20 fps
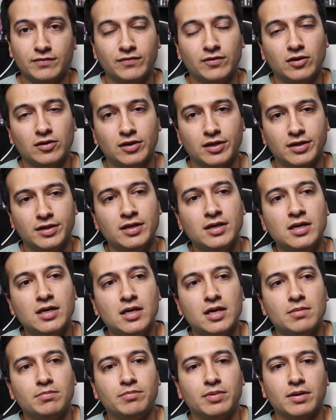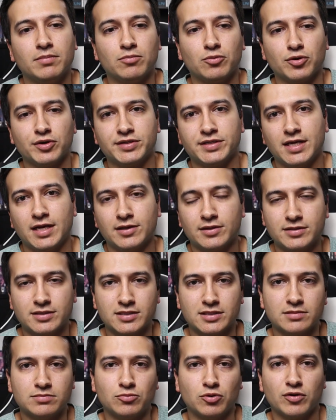and the Fallen, but more
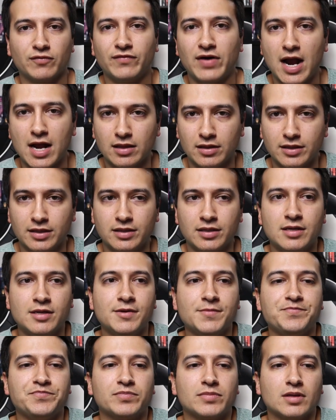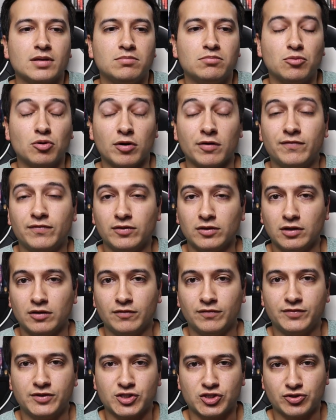dense, more violent, more full
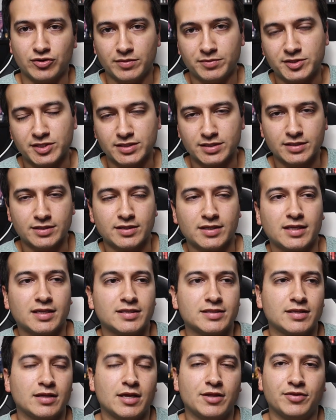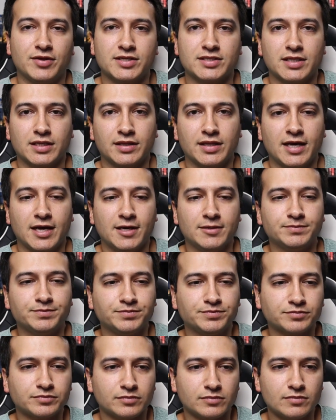of descriptions and, thing and things like that.
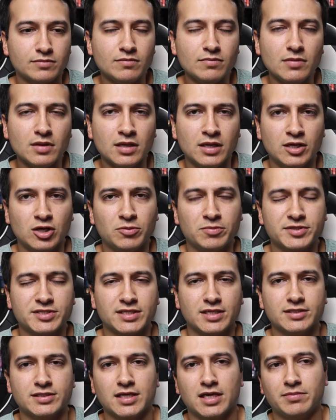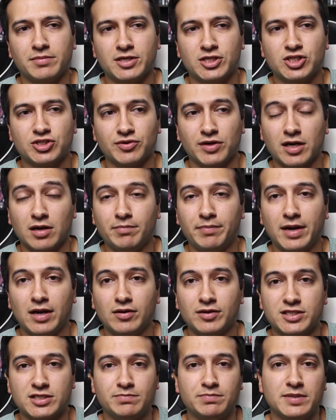It almost sounds like it might strike a
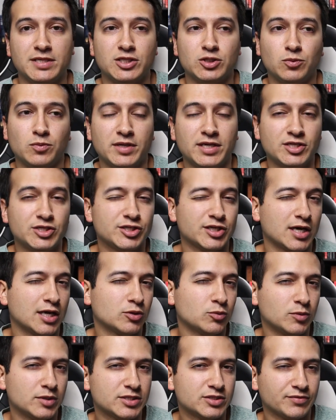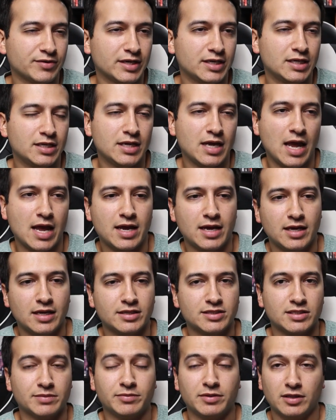balance between John Gwynn's writing
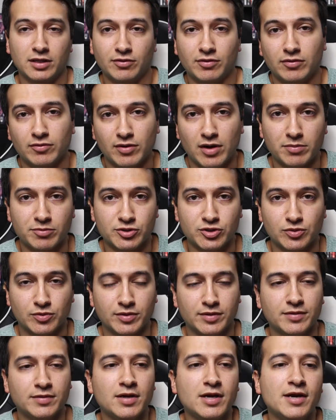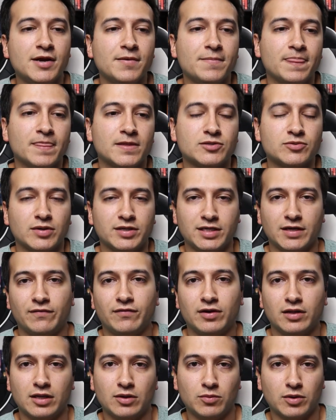and something like our Robert Jordan. So I
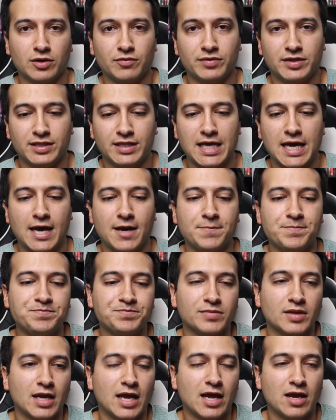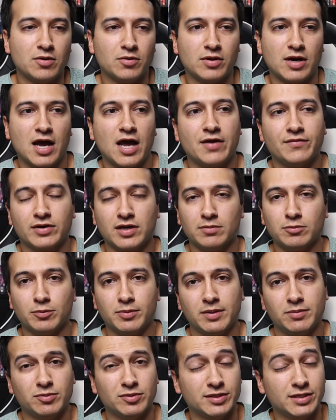definitely want to read that. And I have a couple
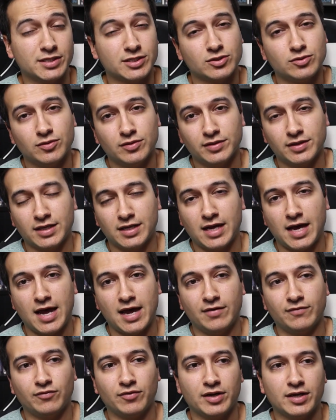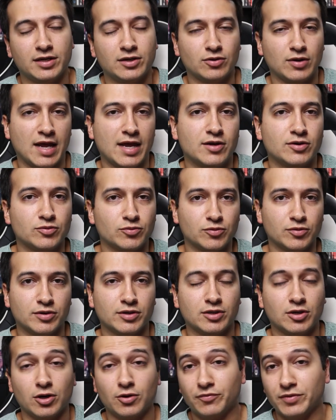people in Discord that have read it and
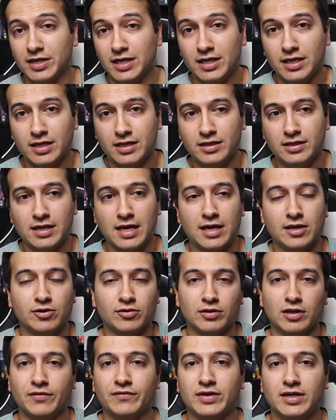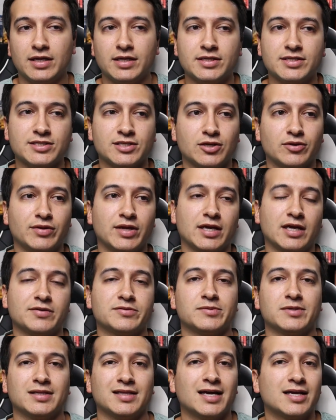or are reading it and are loving it. So that
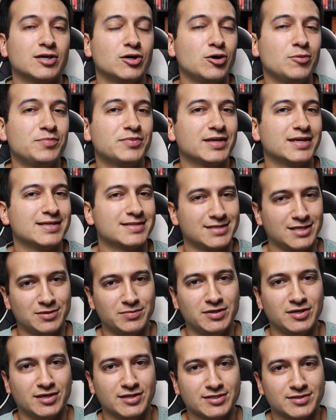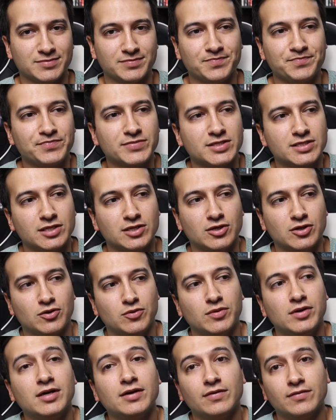gives me a lot of hope that it's going to be awesome.
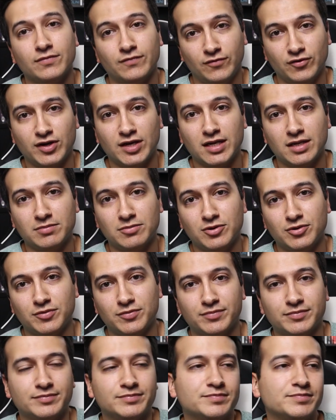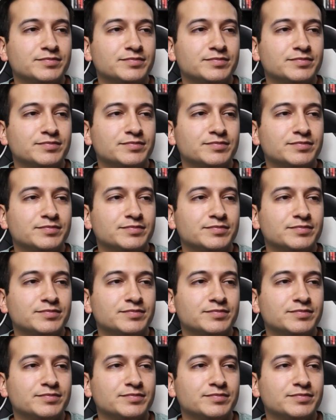So Forgetting Moon.